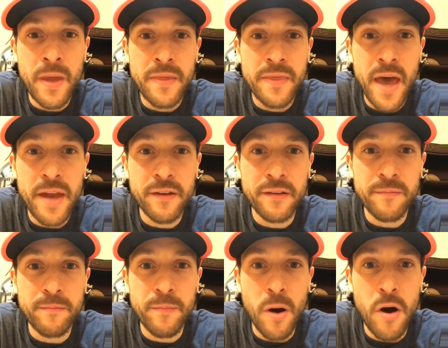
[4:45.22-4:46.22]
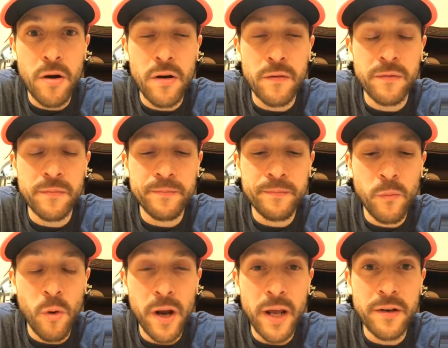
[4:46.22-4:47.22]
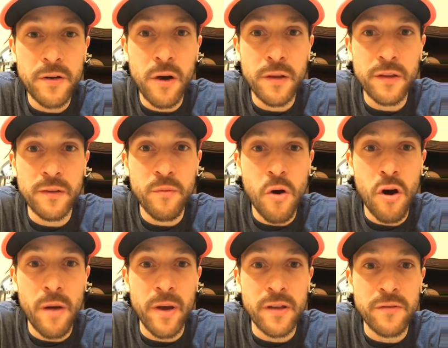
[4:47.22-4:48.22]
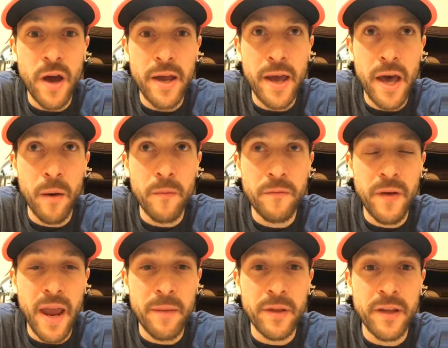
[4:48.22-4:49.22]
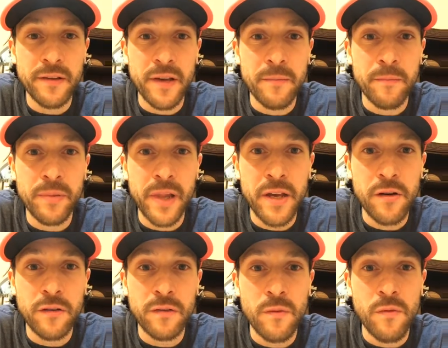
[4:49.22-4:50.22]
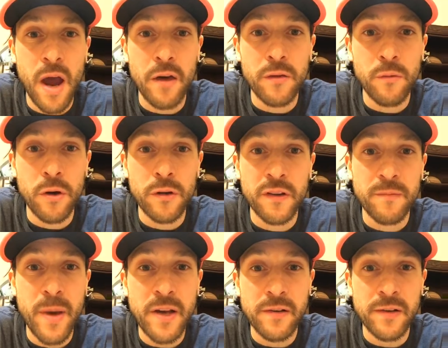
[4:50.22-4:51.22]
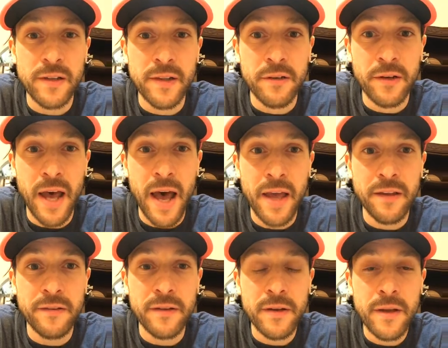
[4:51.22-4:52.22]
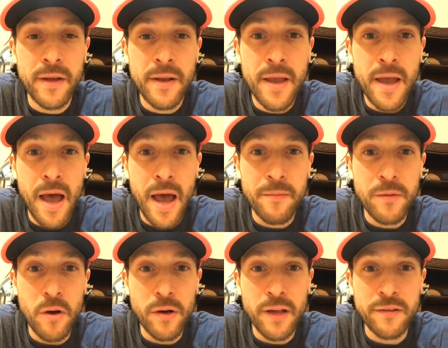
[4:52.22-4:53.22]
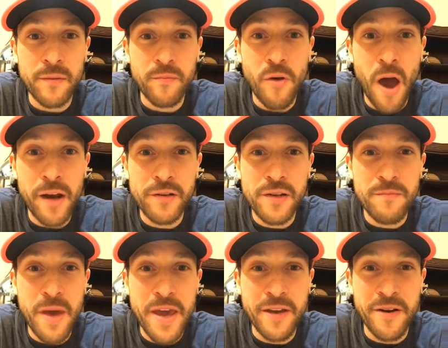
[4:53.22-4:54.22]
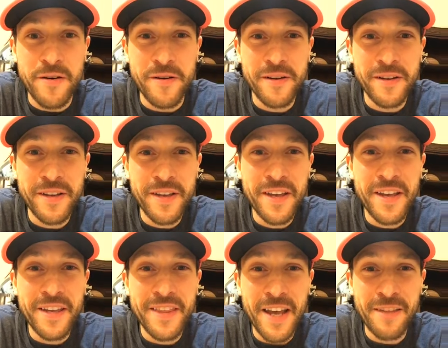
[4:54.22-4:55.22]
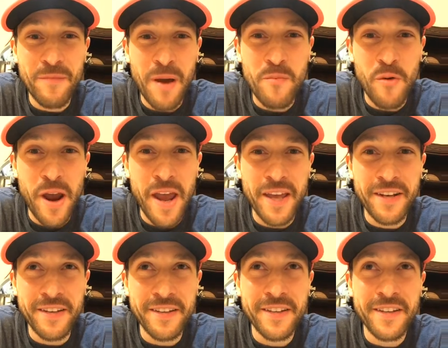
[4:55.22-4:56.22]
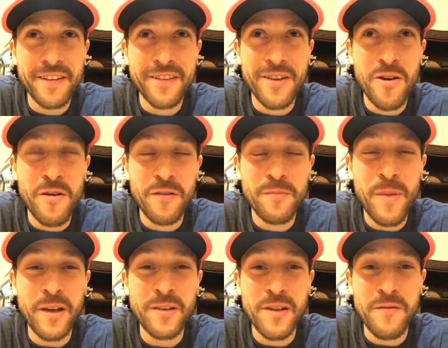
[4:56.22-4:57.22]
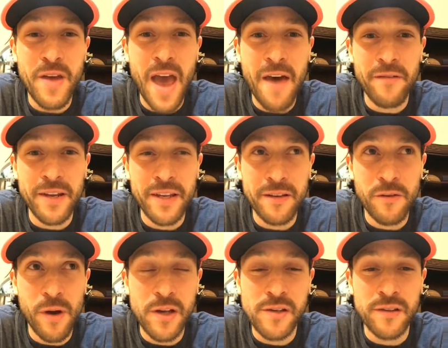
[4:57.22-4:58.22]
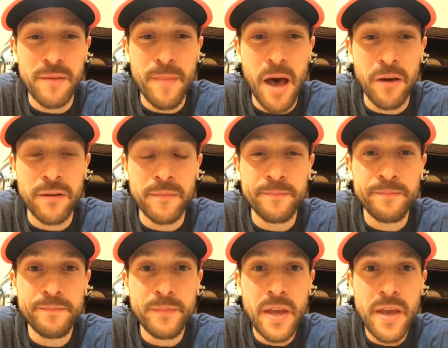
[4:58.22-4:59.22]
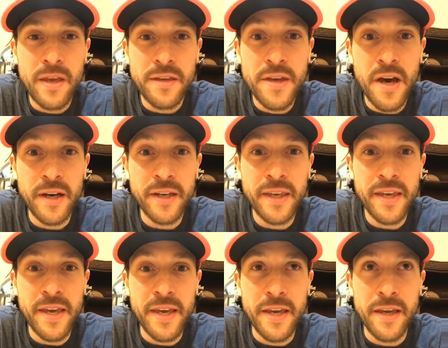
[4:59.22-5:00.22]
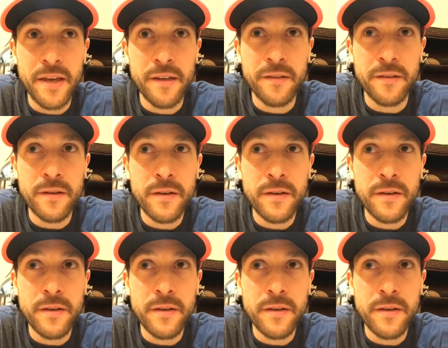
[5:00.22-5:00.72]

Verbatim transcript: That is part of what I do on this program, I try to help families and players from around the world, especially little guys. I'm known as the Prodigy Maker. That's my brand. So especially if you have any questions about young kids,